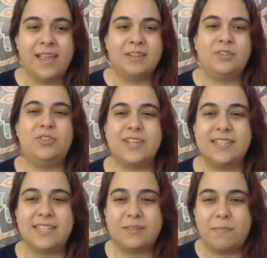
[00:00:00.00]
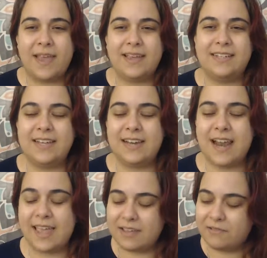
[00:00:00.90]
To just spending
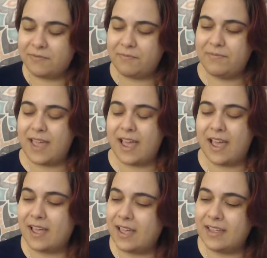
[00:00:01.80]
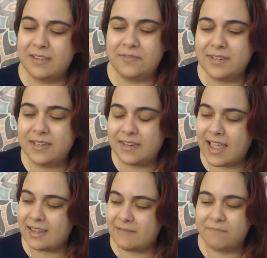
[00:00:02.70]
like even
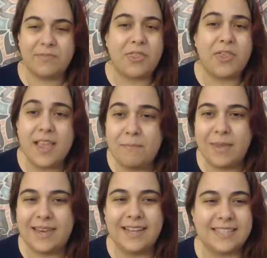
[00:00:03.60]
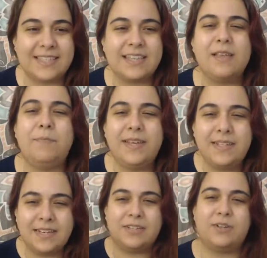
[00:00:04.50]
like 3 minutes
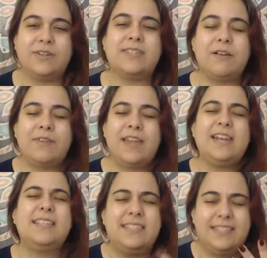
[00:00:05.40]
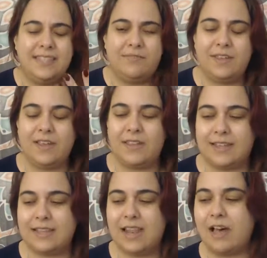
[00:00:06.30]
repeating to yourself and receiving
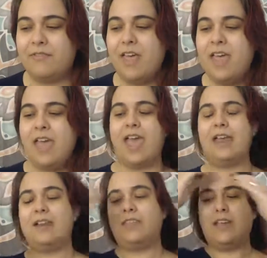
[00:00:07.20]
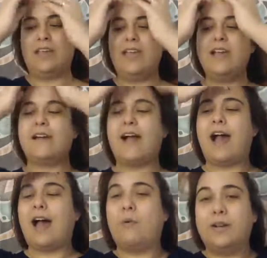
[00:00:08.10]
that love. And here
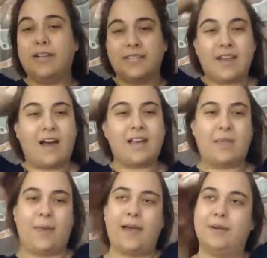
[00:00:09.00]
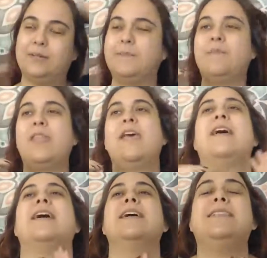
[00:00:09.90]
I want to talk about
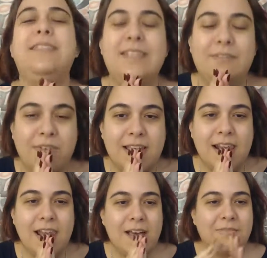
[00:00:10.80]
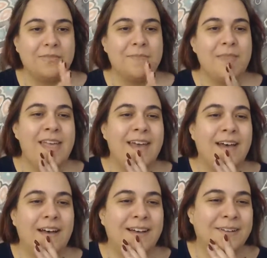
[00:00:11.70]
receiving love.
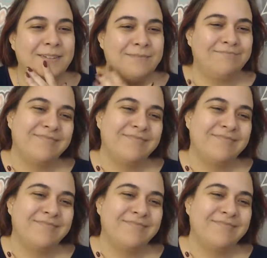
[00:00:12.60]
Well,